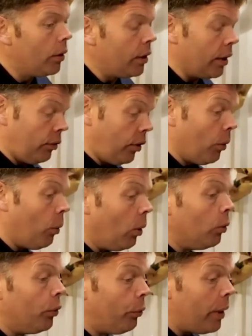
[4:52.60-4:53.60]
got a front
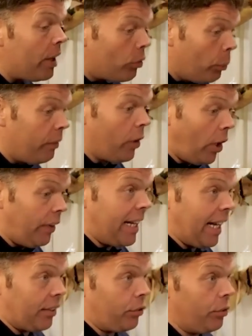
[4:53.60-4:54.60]
axle to try and
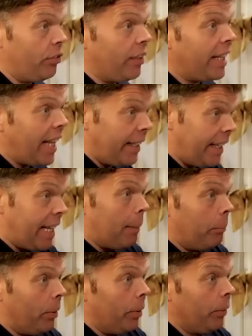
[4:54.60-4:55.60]
bend and alter. He's
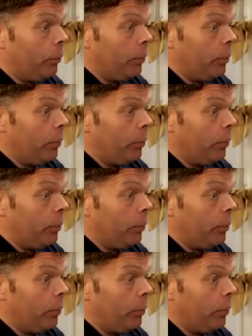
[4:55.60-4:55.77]
got some